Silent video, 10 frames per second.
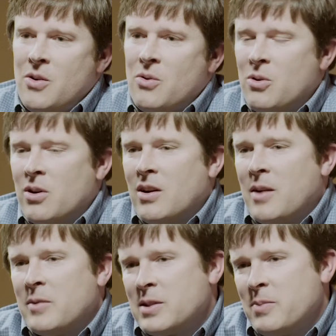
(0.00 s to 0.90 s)
Or
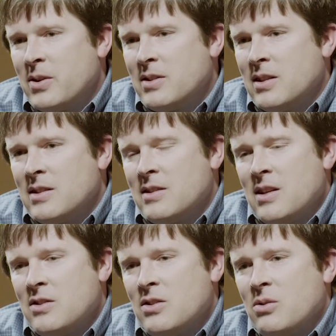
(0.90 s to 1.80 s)
I'm experiencing this
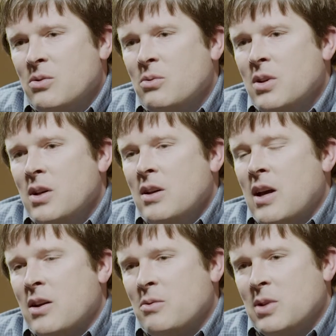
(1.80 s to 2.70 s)
issue,
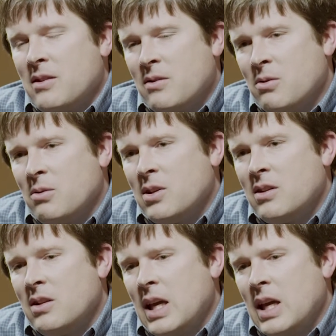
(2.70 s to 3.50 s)
how do we get through it?